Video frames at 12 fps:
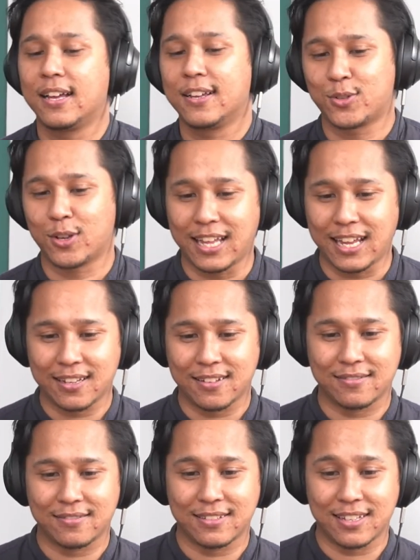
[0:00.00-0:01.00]
So I think
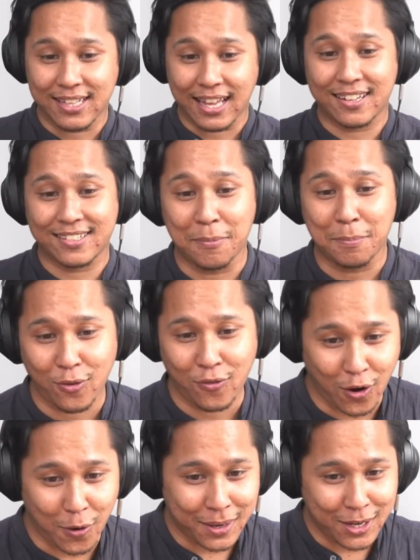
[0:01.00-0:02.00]
this is an example from